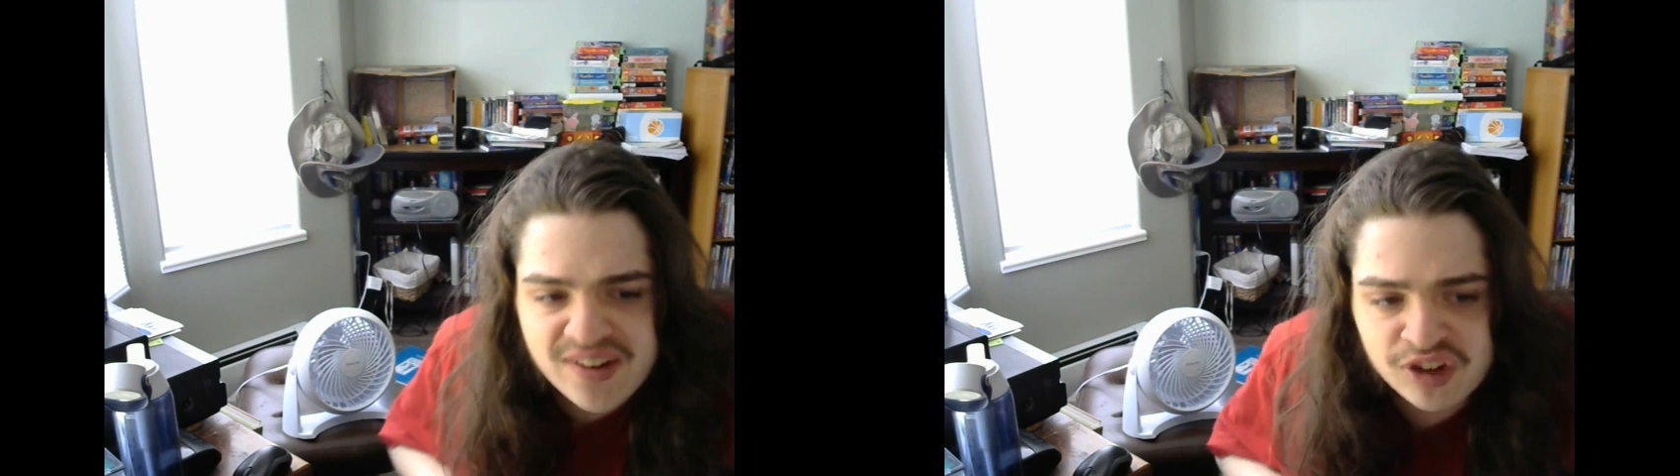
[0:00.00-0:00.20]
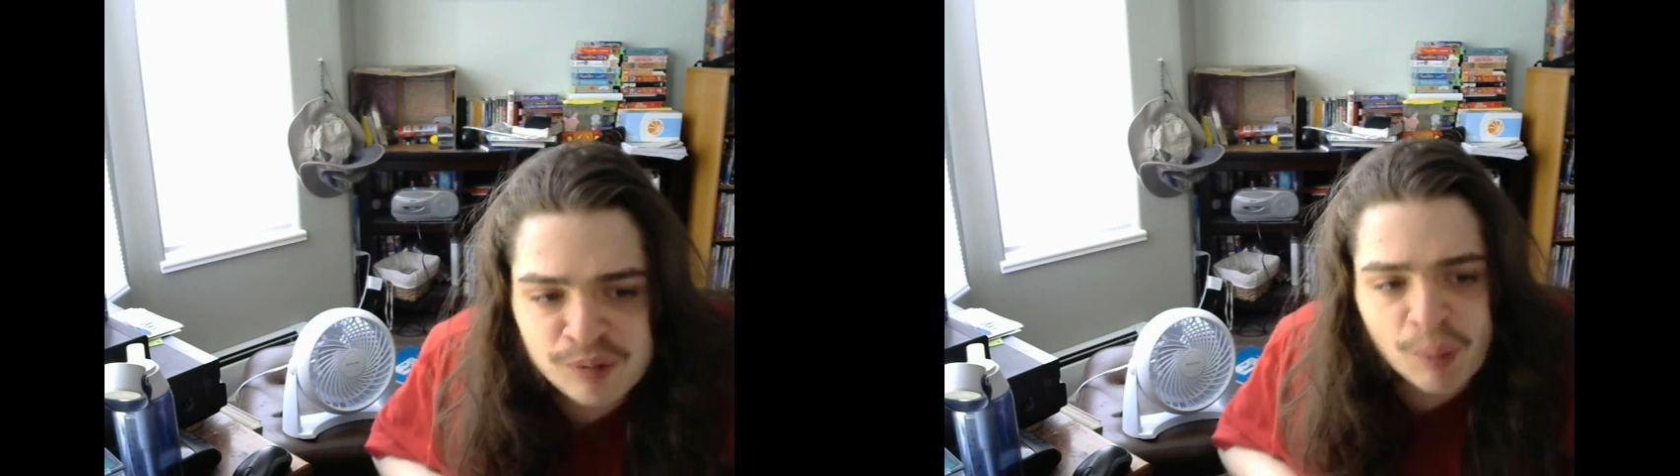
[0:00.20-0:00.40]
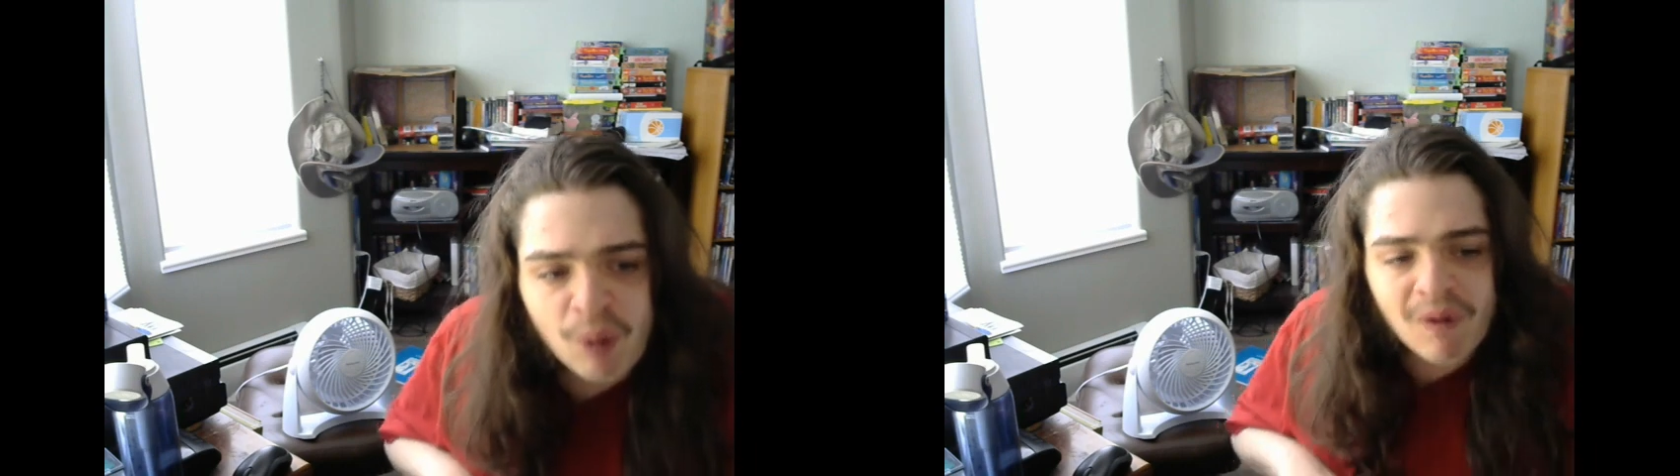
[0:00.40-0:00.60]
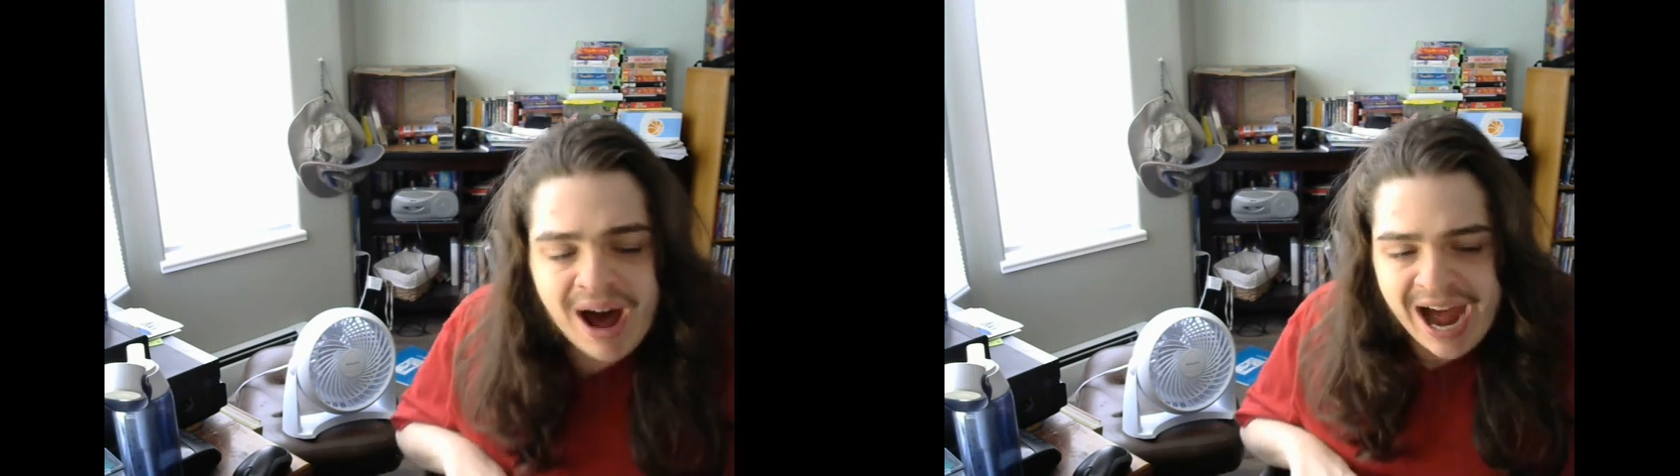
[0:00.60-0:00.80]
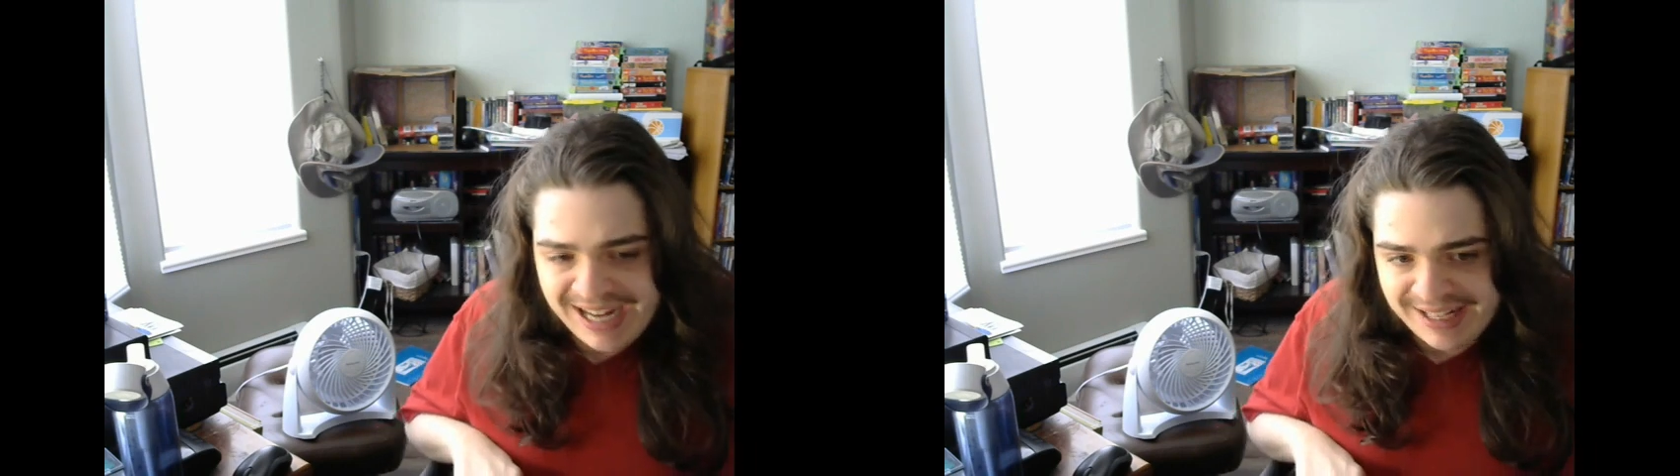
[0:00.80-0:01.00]

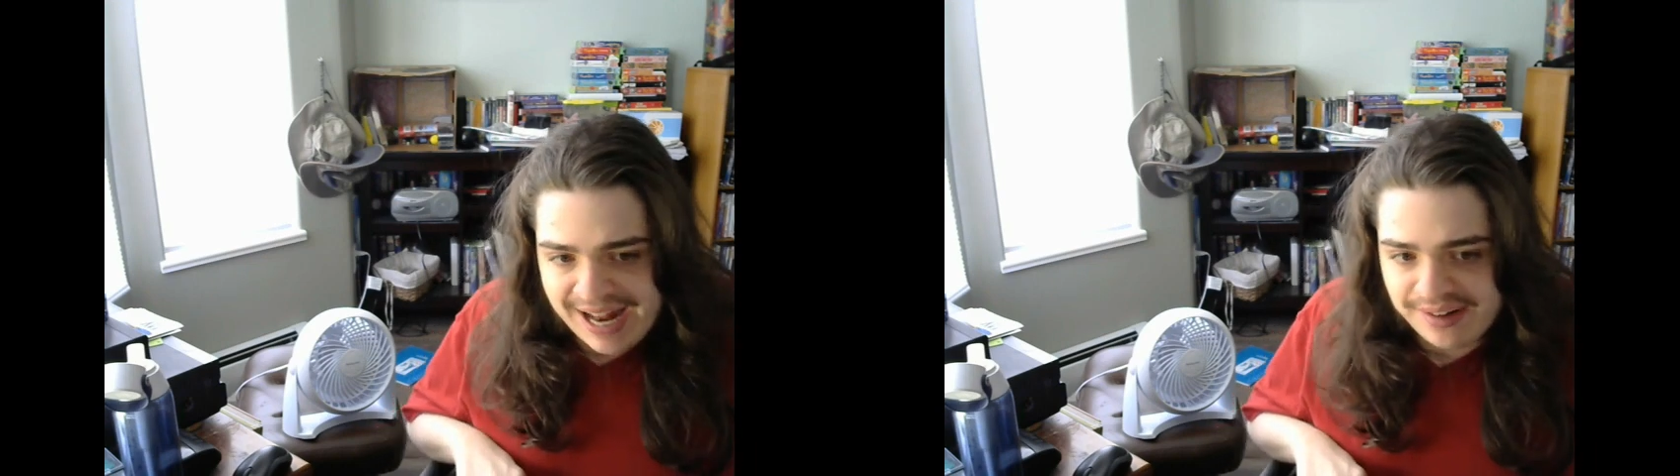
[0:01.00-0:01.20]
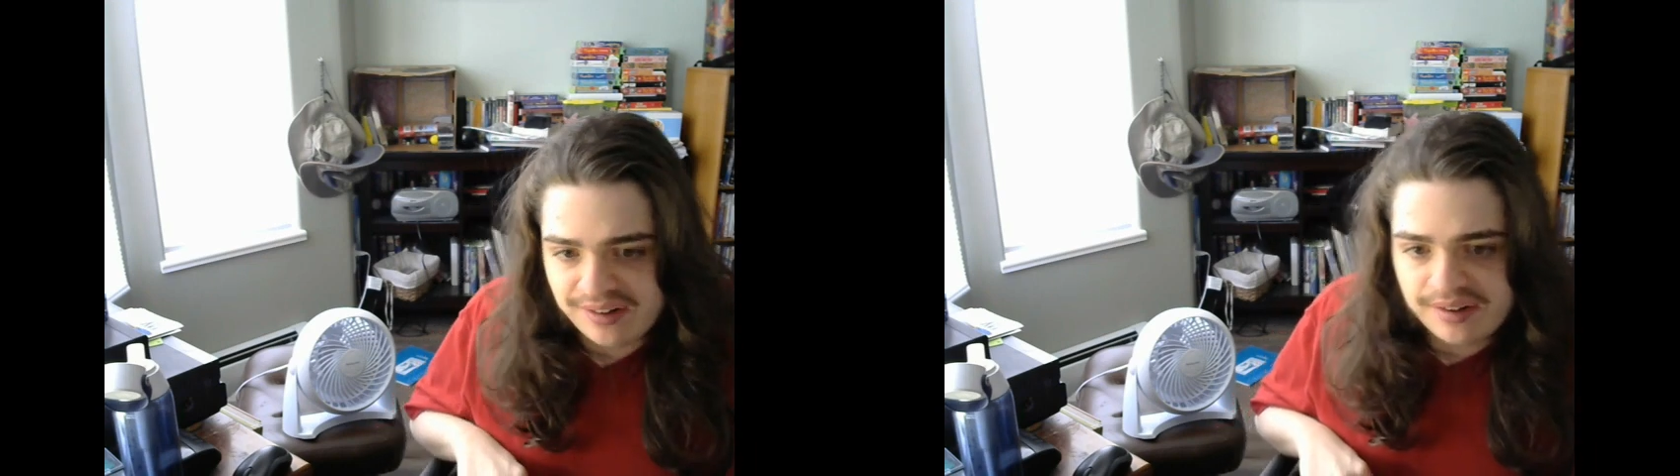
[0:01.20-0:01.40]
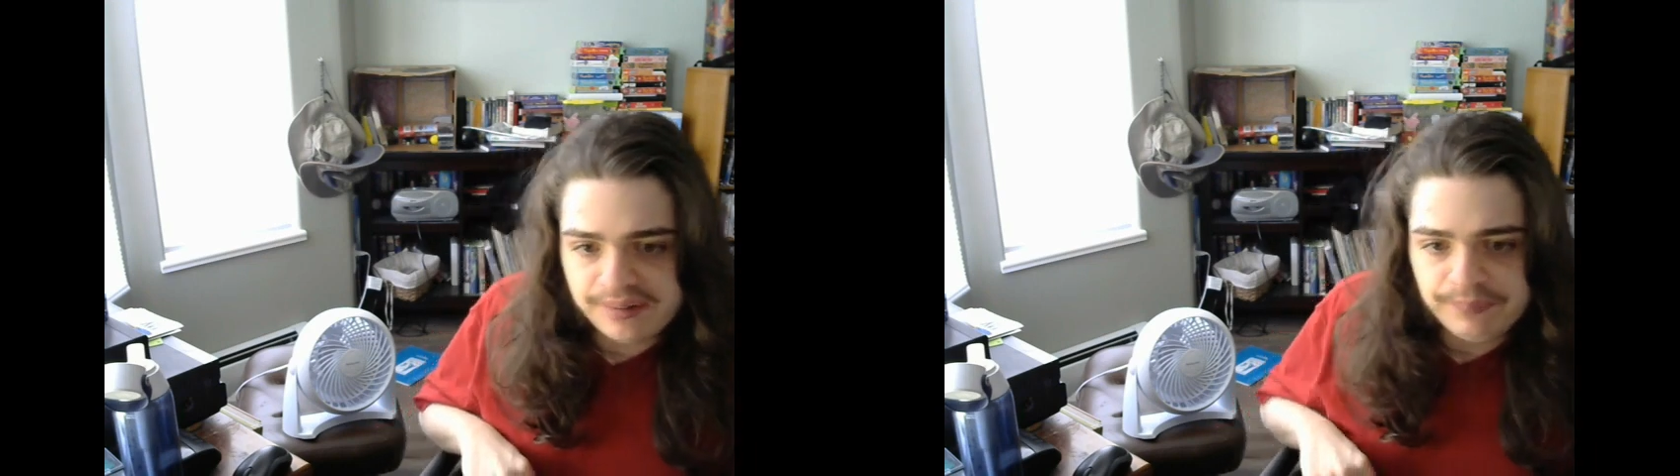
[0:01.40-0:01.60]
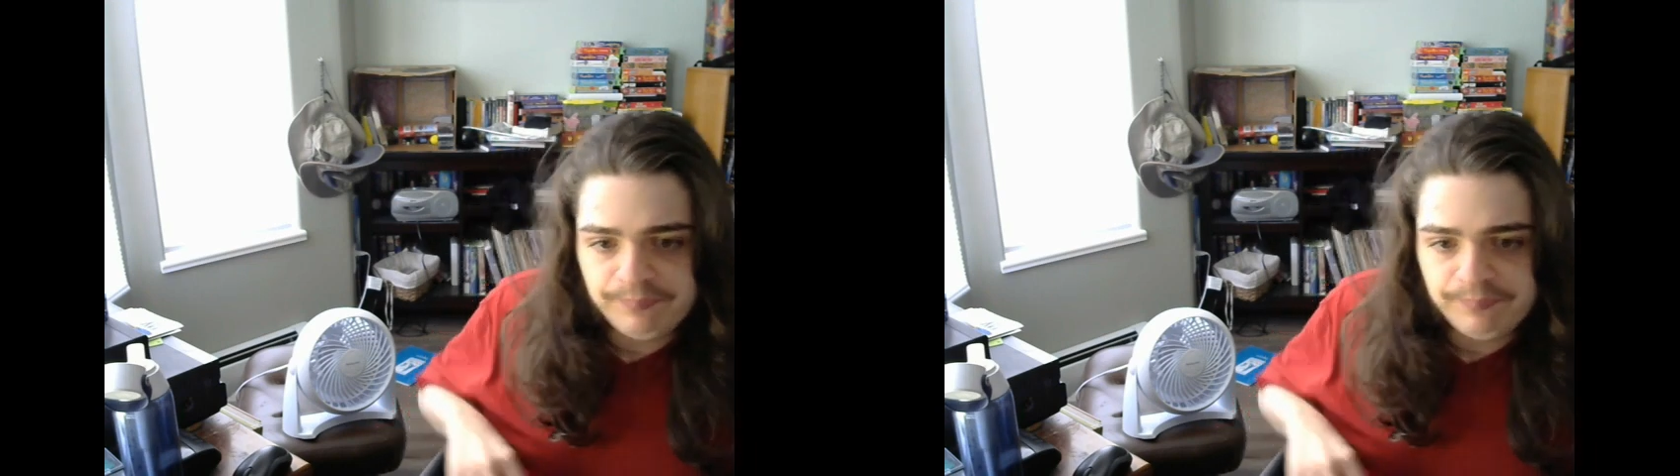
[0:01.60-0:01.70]
Fishbowl ident.